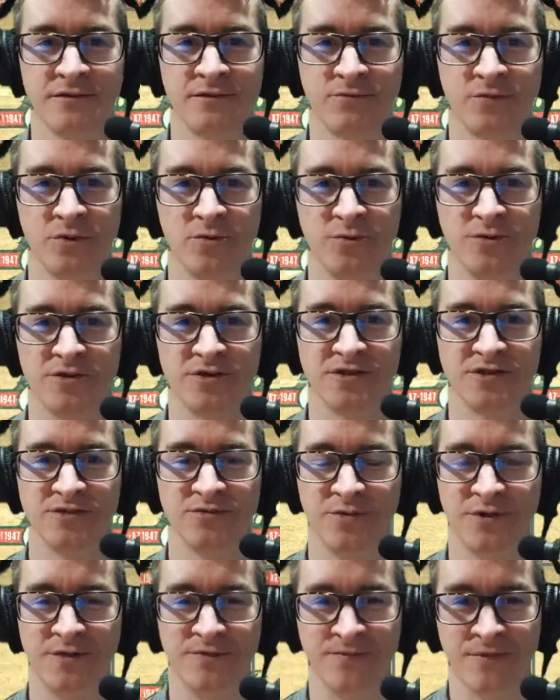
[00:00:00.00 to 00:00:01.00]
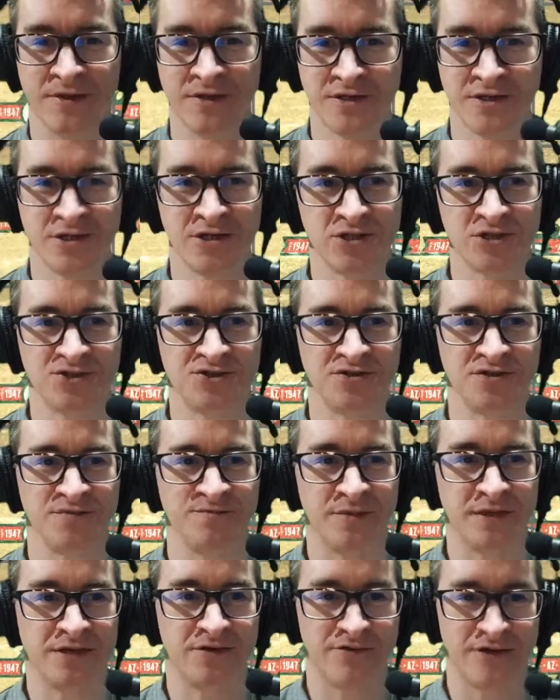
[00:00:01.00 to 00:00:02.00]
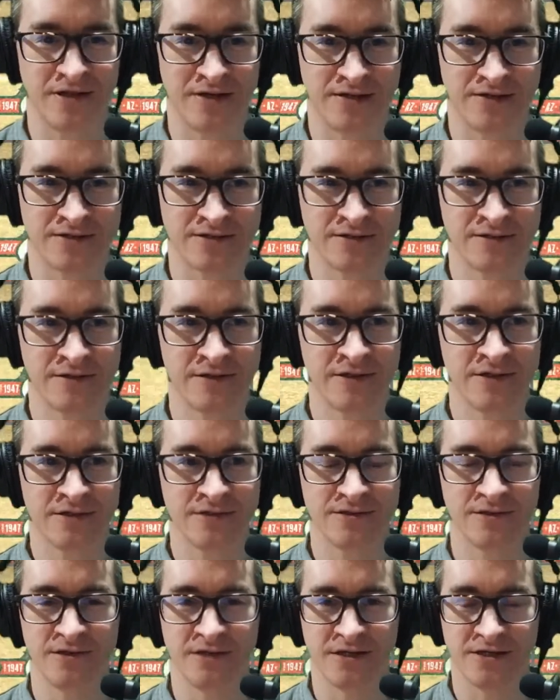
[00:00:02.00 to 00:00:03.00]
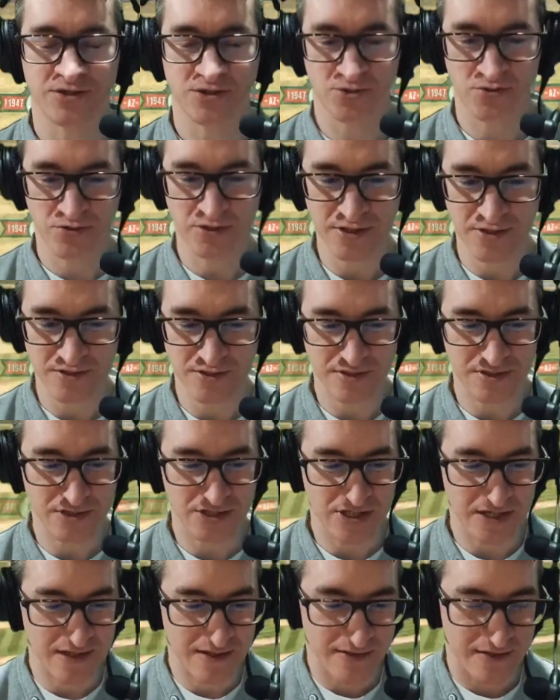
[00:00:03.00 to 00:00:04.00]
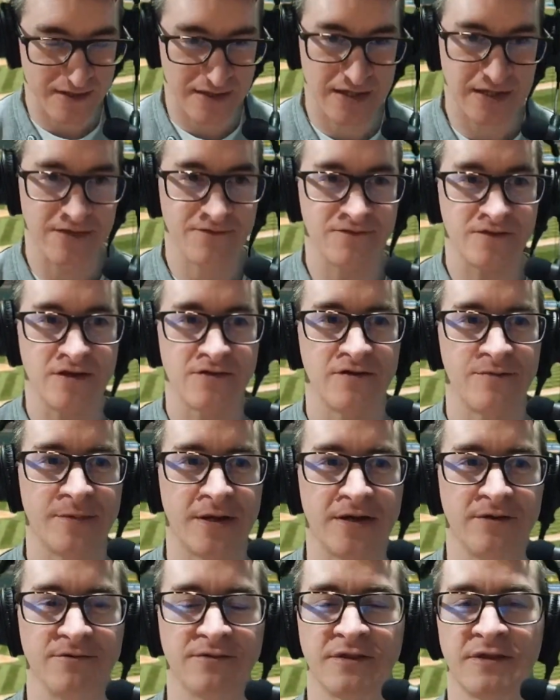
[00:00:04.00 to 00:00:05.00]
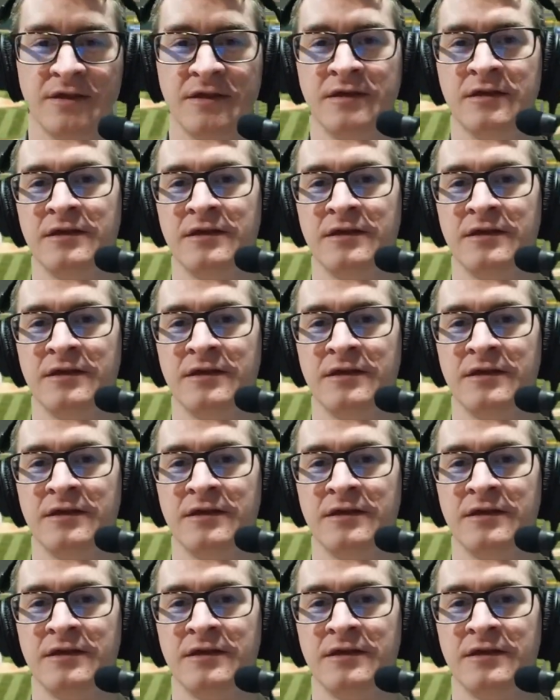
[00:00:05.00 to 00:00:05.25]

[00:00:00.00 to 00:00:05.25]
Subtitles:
or what could you want, should be great. So yes, join in on the chat if you're about.